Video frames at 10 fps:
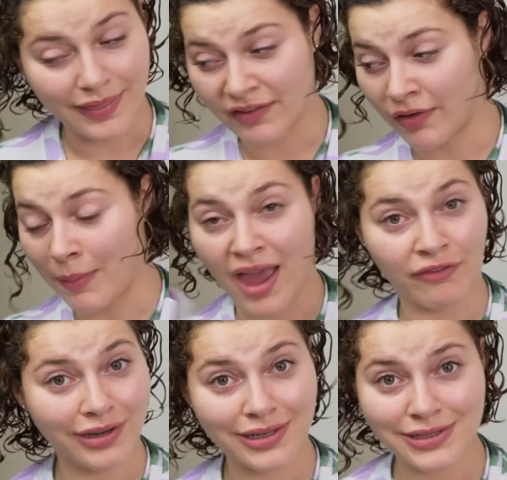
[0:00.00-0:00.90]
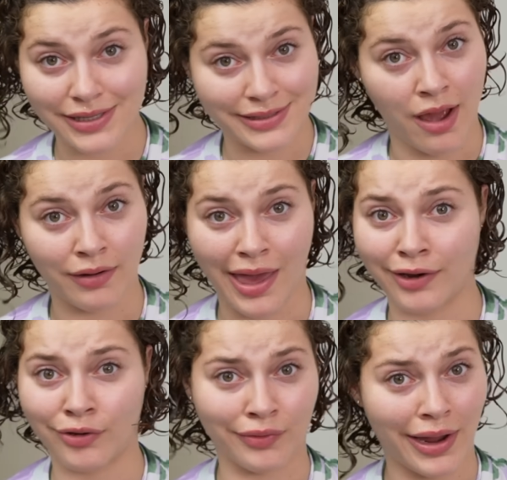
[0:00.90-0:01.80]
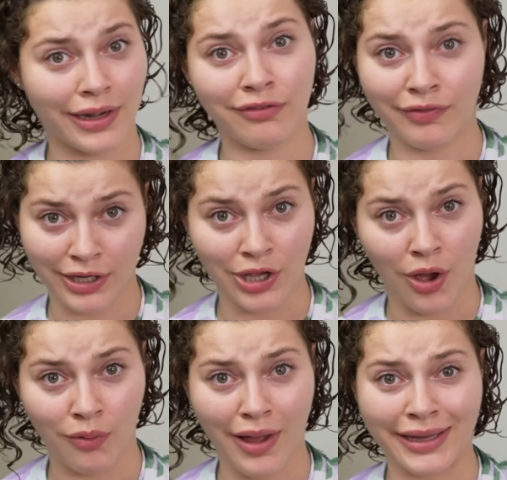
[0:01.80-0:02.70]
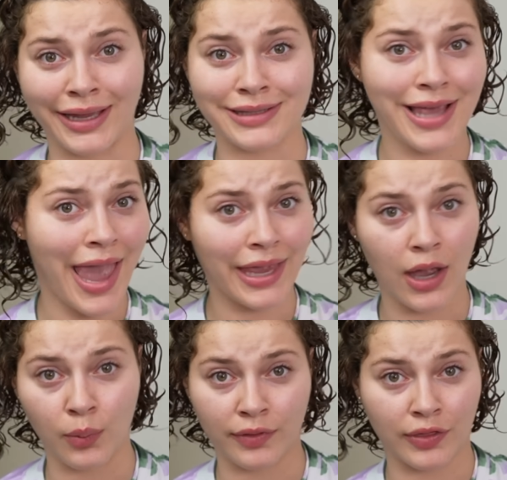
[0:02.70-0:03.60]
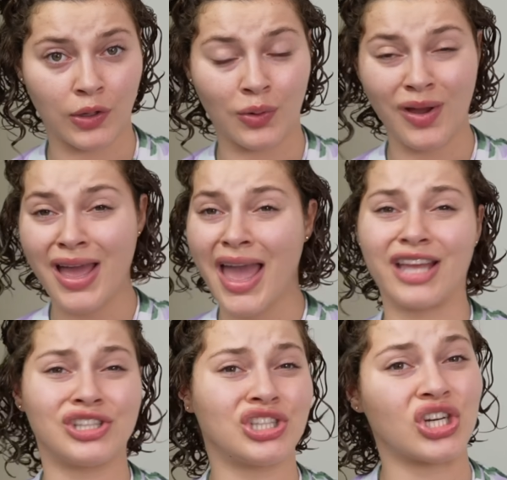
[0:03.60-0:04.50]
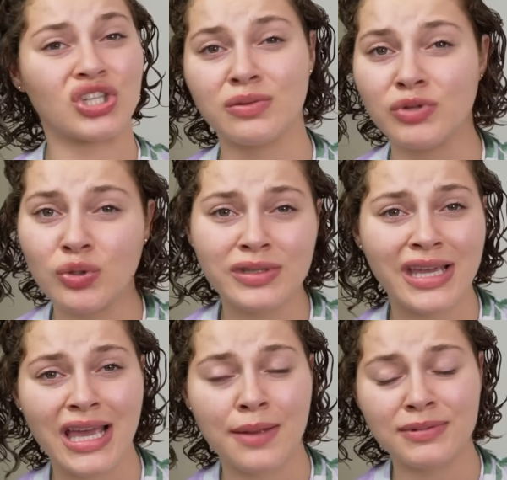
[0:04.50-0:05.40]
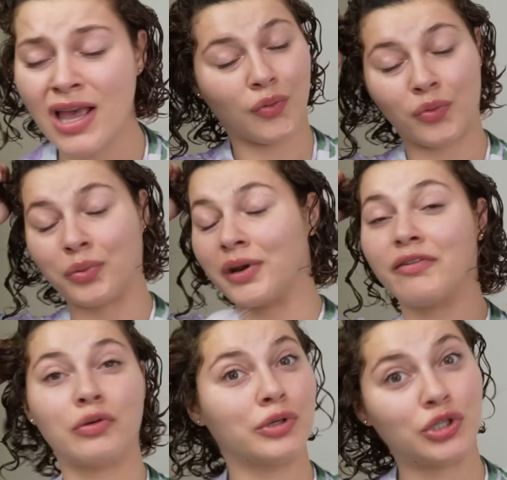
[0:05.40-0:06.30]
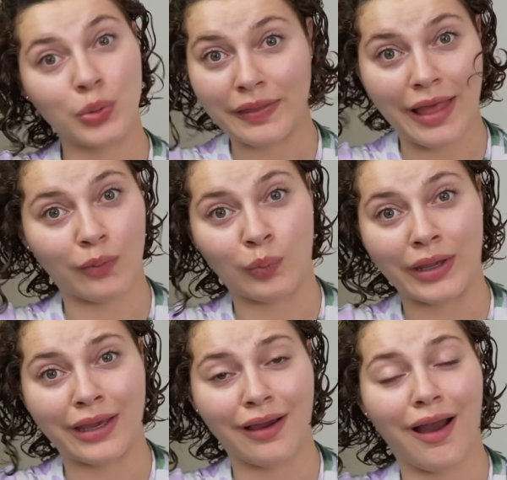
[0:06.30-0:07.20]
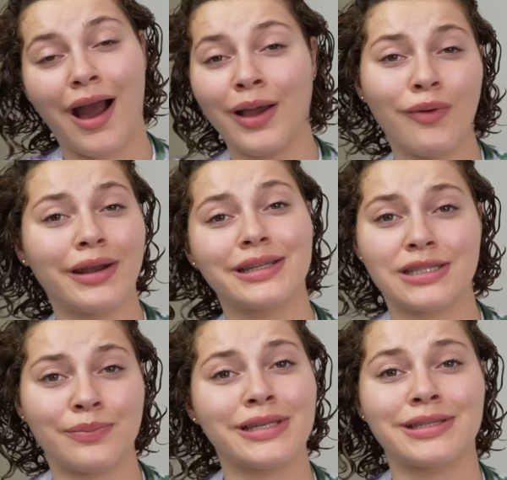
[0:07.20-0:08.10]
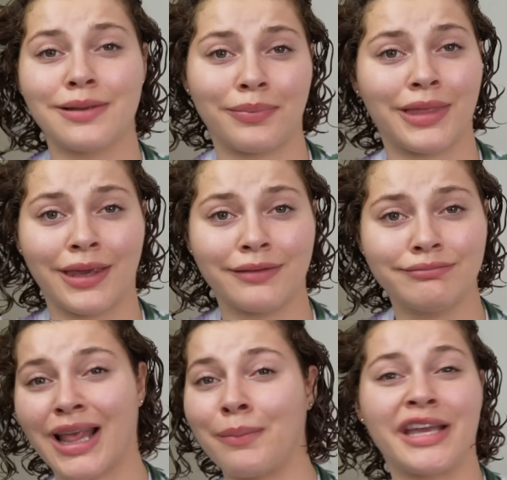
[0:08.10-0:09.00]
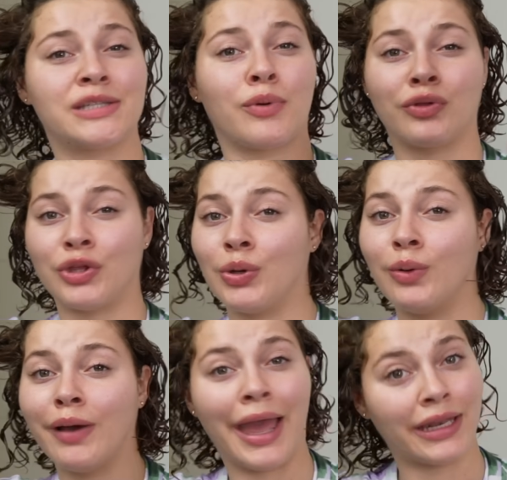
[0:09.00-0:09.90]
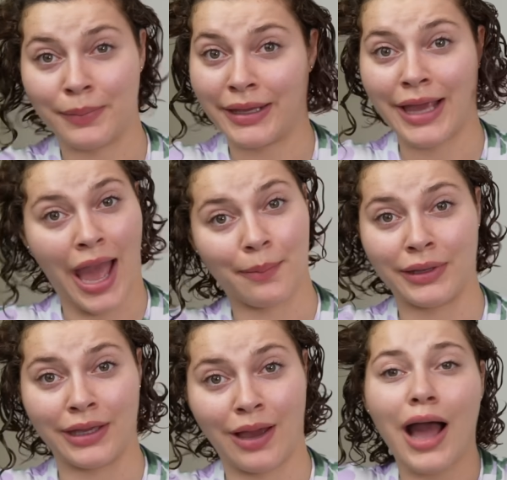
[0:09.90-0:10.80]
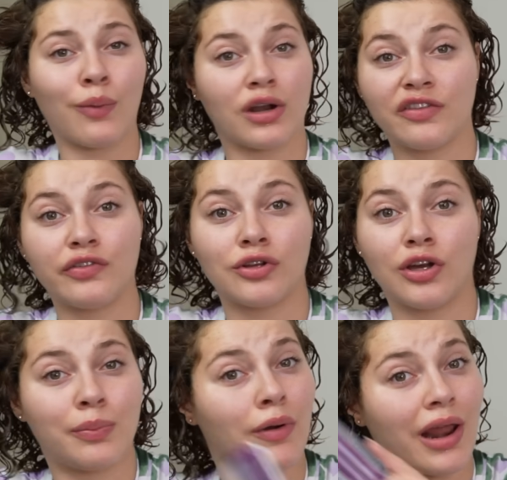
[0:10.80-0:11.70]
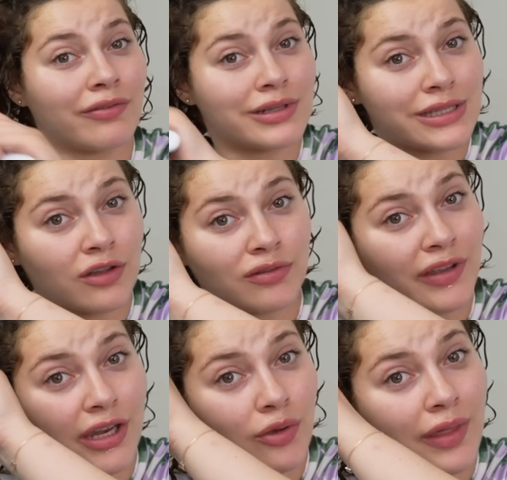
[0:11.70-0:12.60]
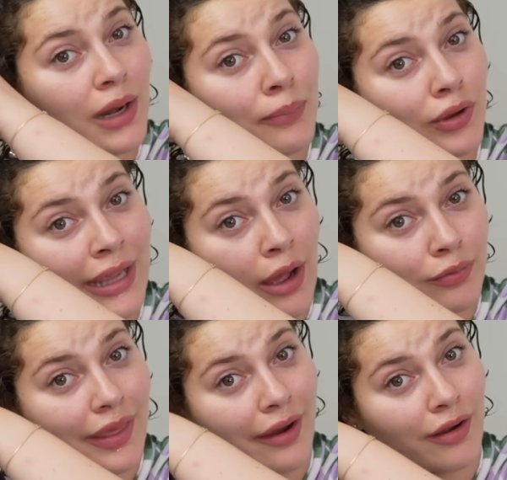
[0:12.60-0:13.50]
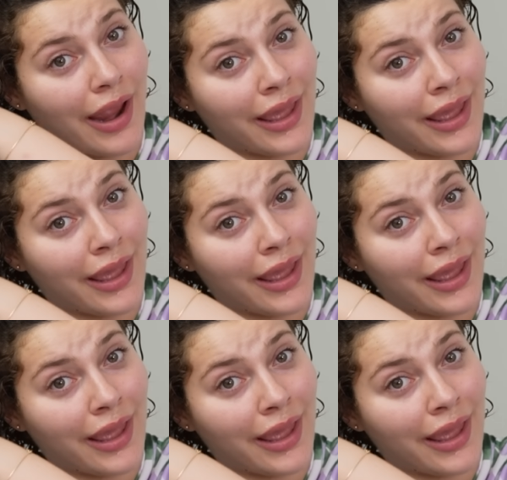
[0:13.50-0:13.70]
that if I'm ever gonna sit down and create a video and get to hang out with you and share some new tips or whatever we're doing that week, I want it to be something that makes both you and me happy. I want to feel good about every single video that I'm putting out there.